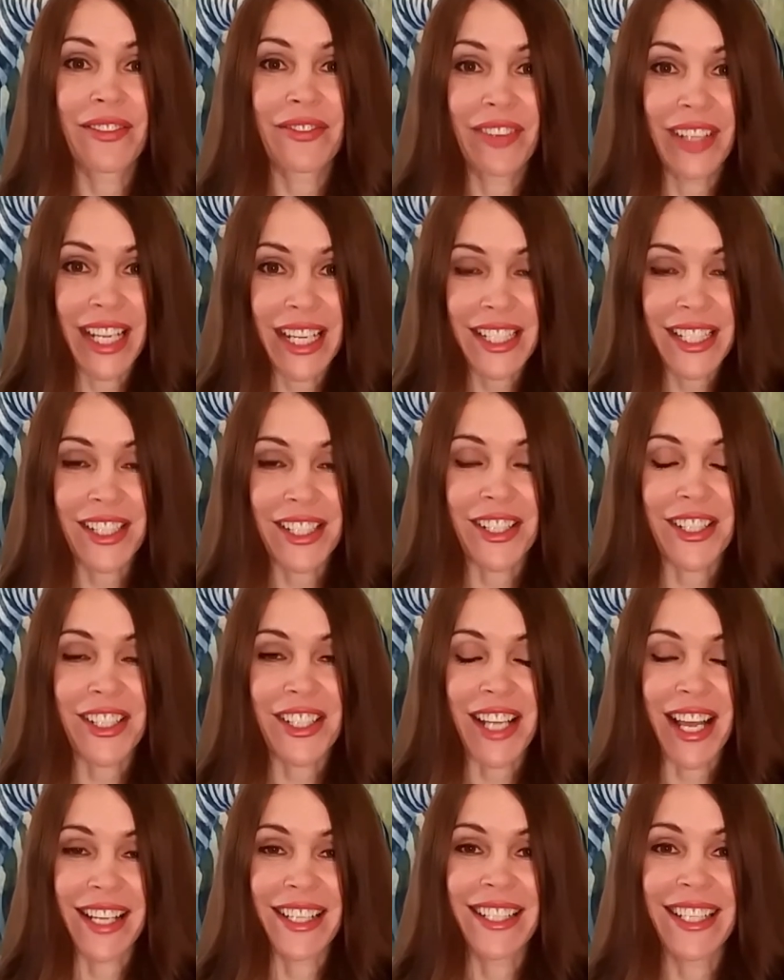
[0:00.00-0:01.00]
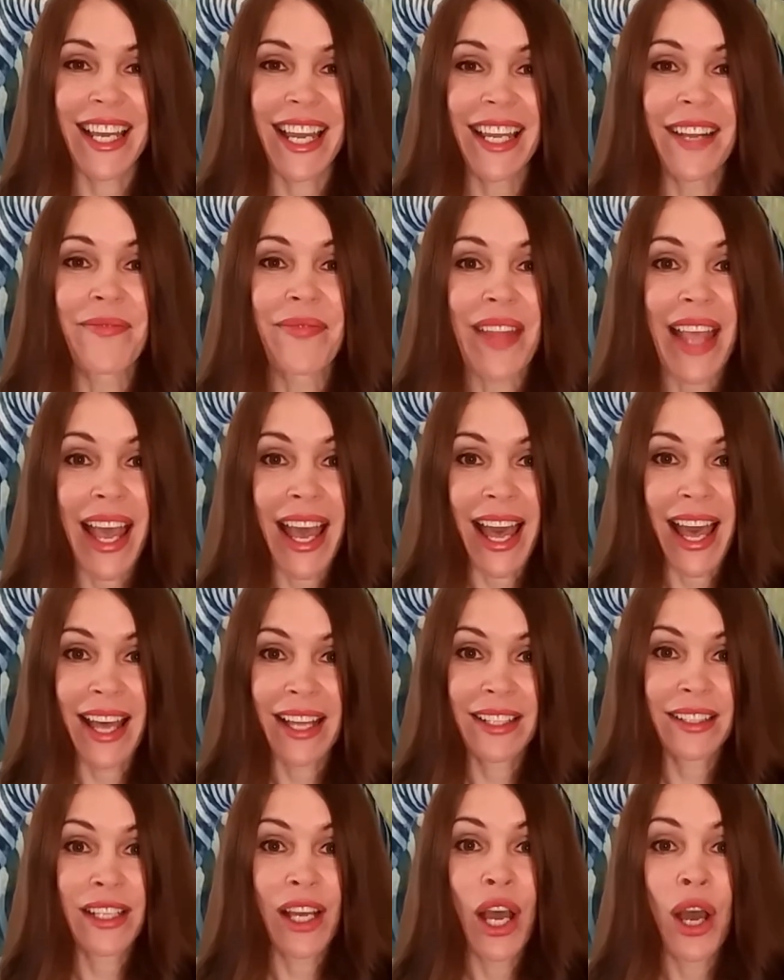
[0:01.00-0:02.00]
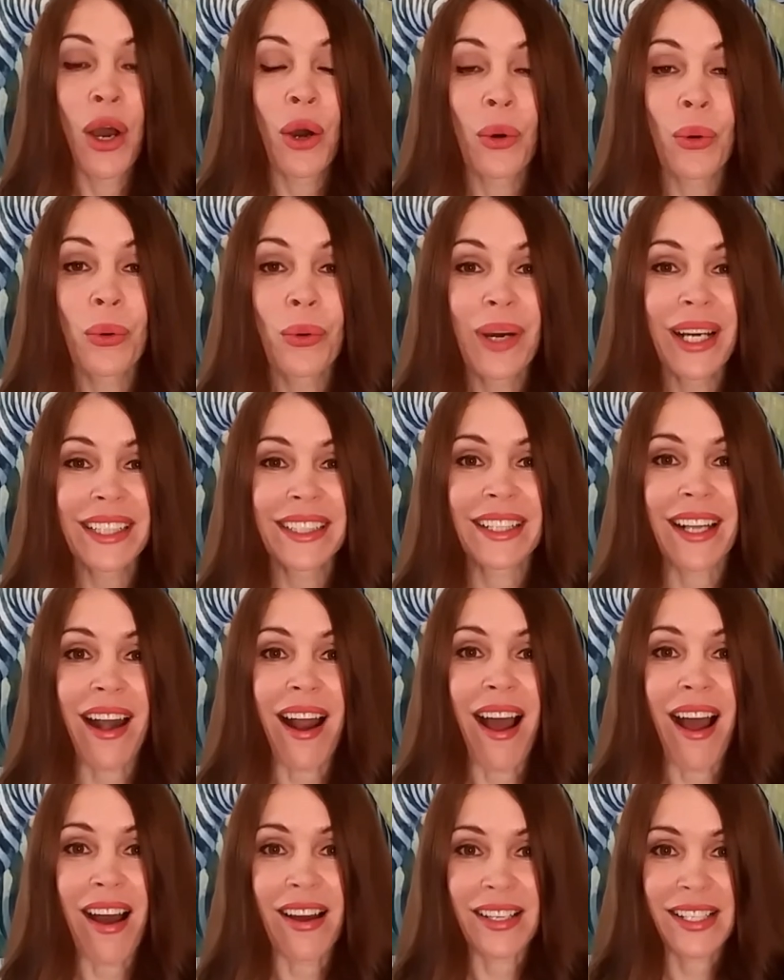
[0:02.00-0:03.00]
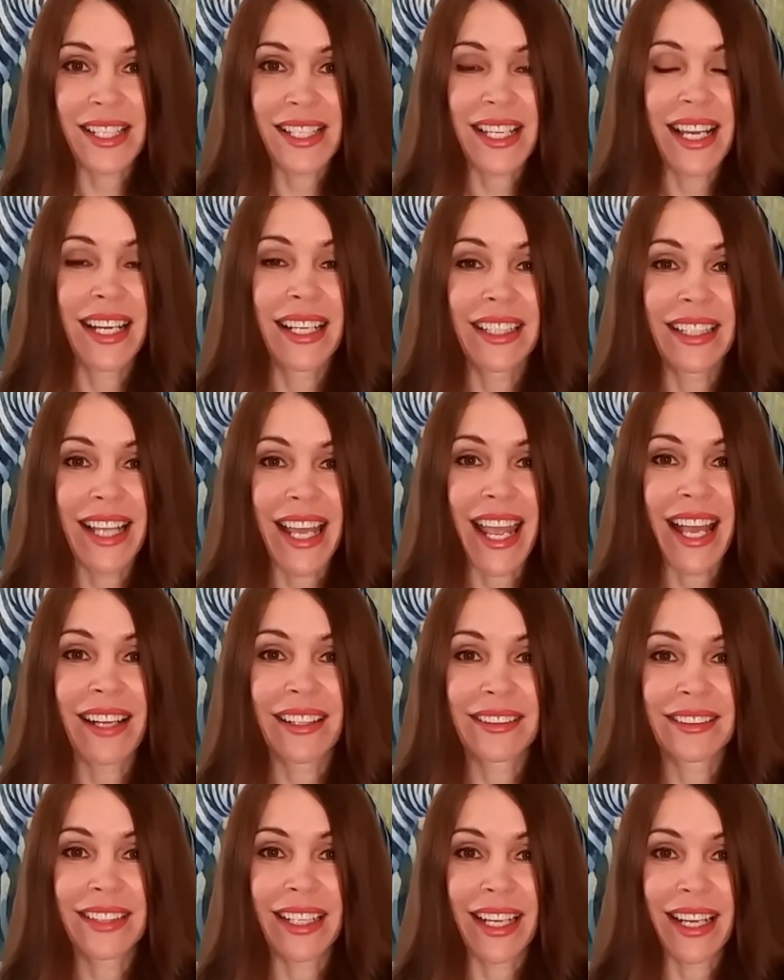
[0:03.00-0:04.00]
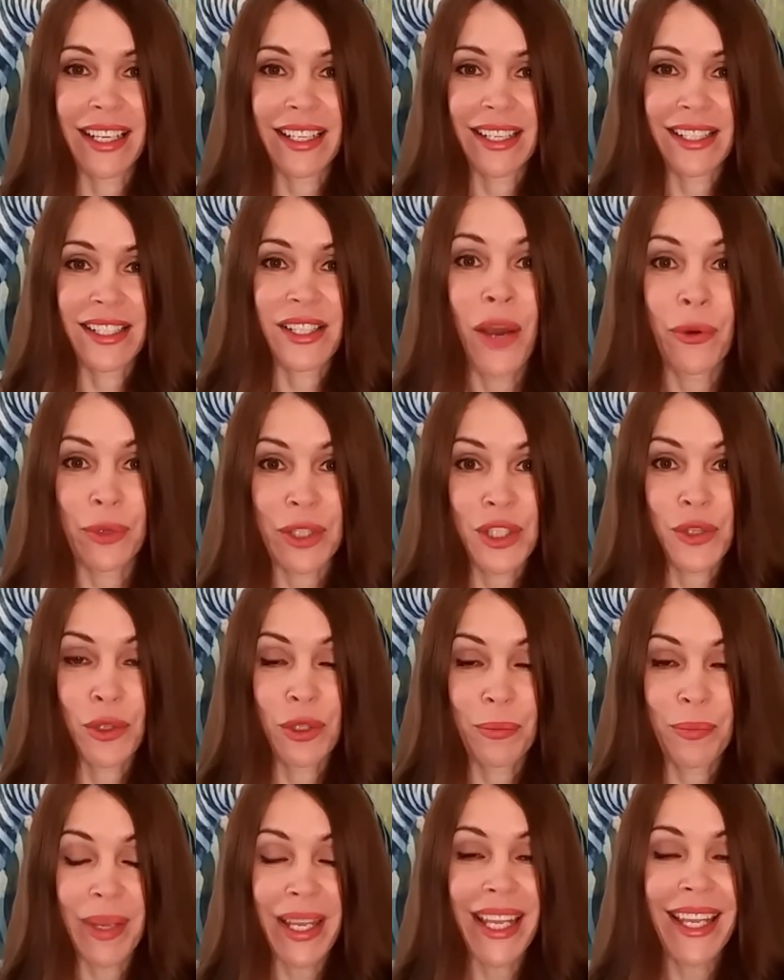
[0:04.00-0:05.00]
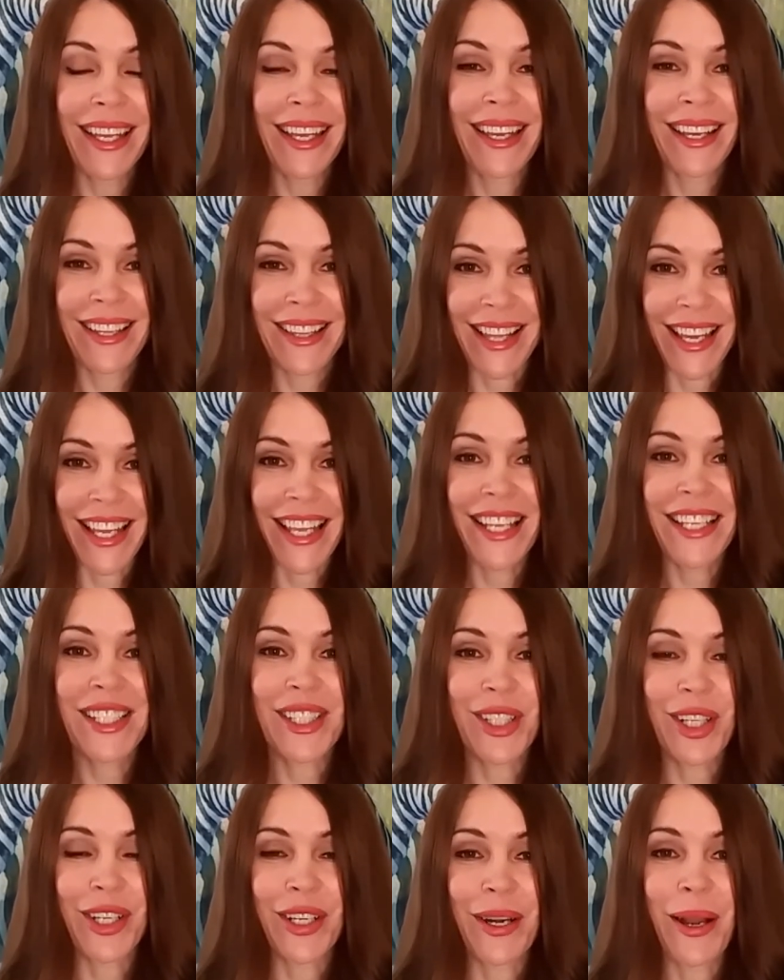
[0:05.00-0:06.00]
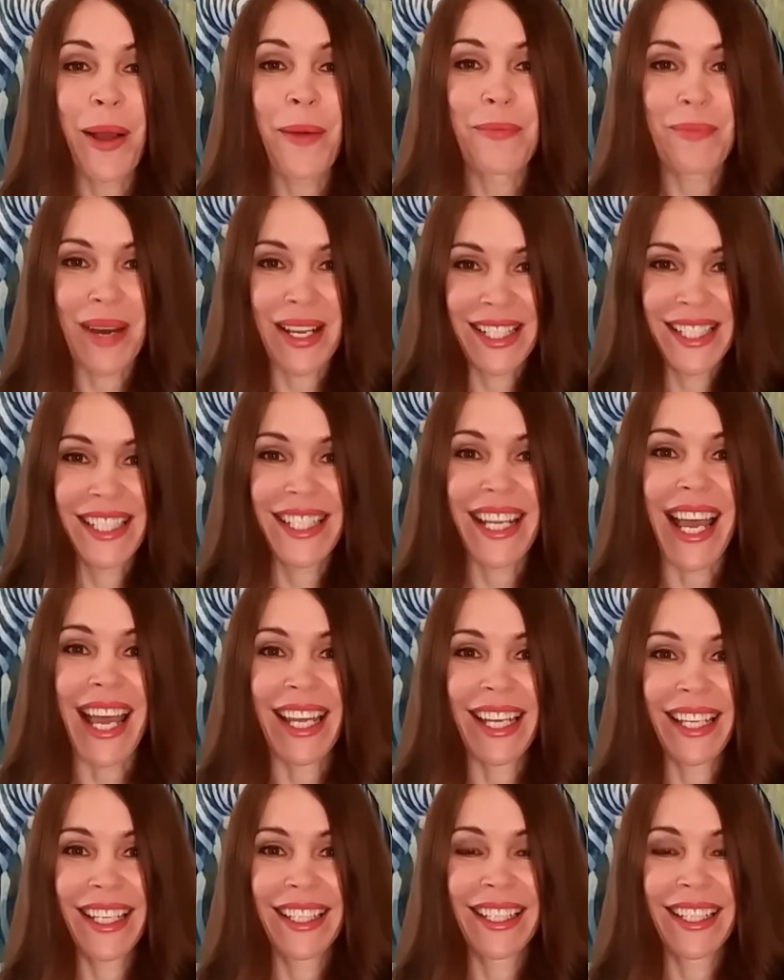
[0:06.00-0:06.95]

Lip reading: Easter Sunday, and otrās lieldienas, which would be the Easter Monday.